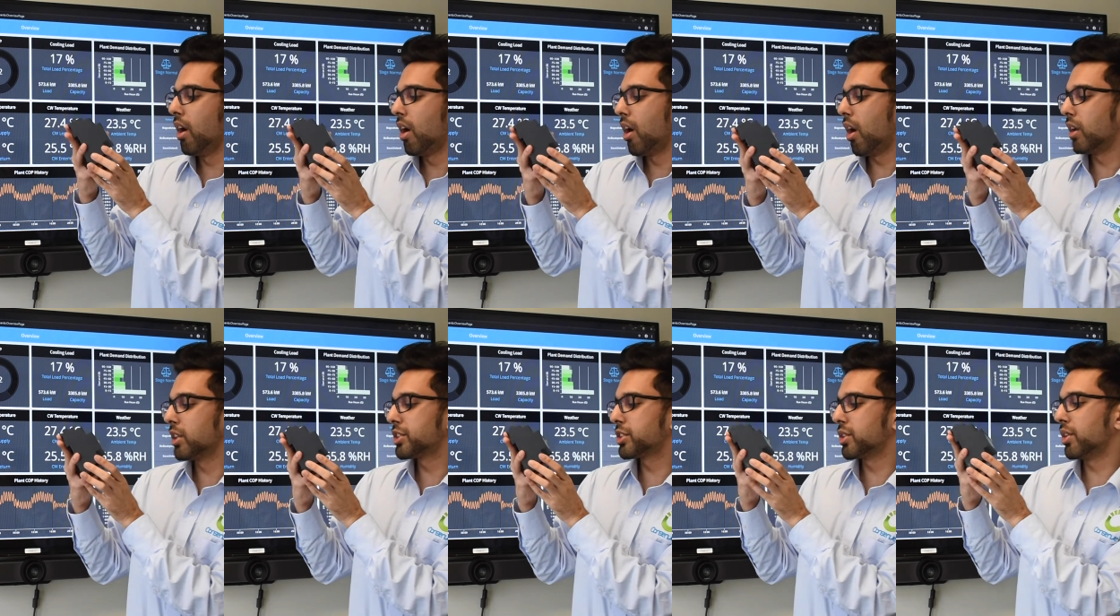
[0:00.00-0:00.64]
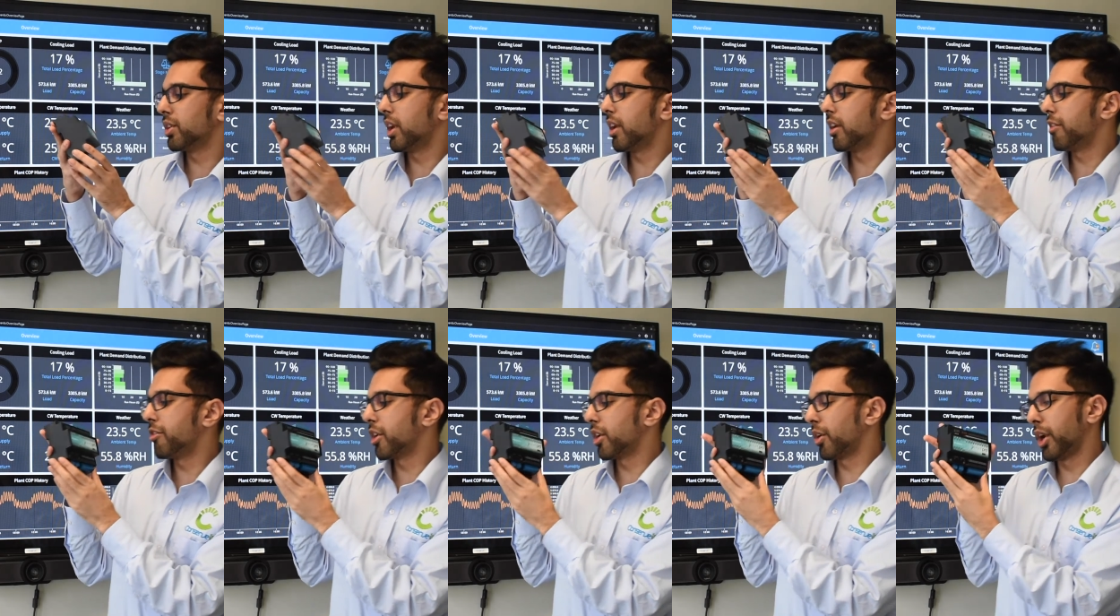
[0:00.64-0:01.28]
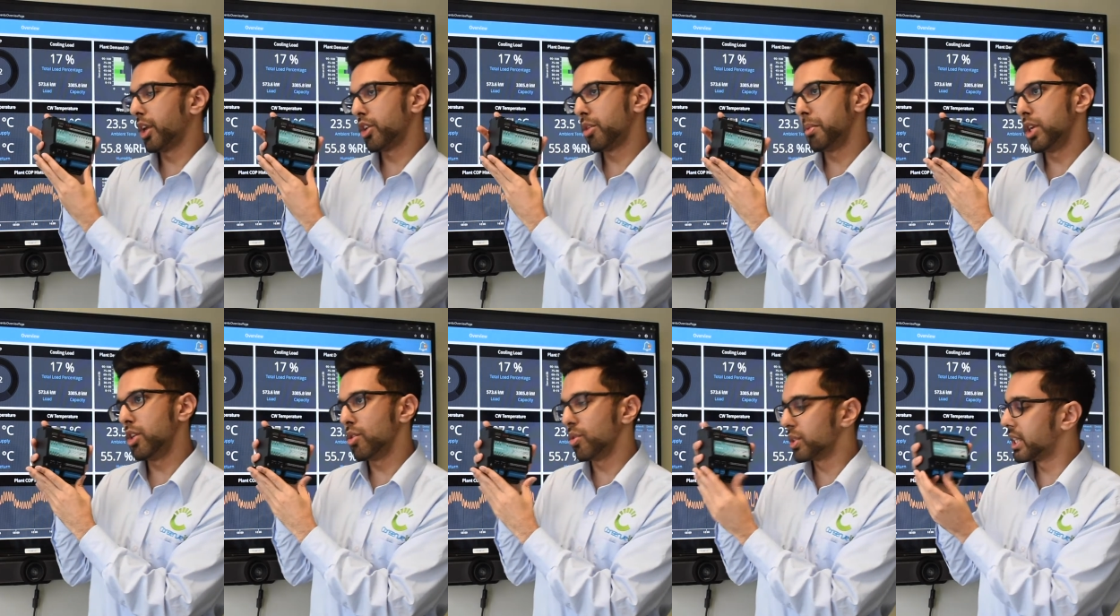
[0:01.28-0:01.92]
Also, if you're going to be
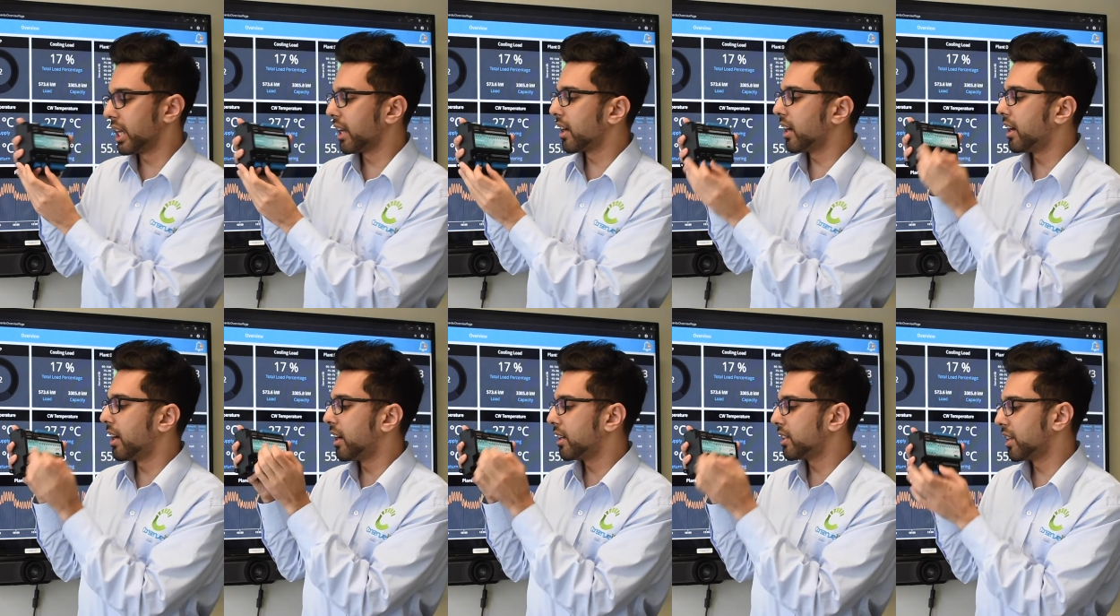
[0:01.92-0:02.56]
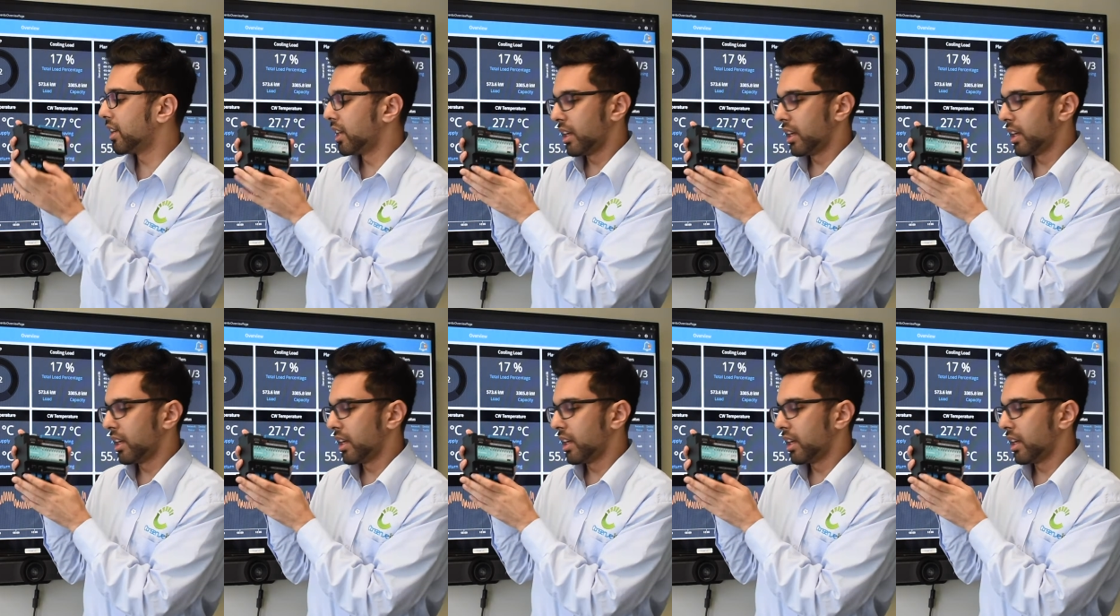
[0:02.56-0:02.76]
using a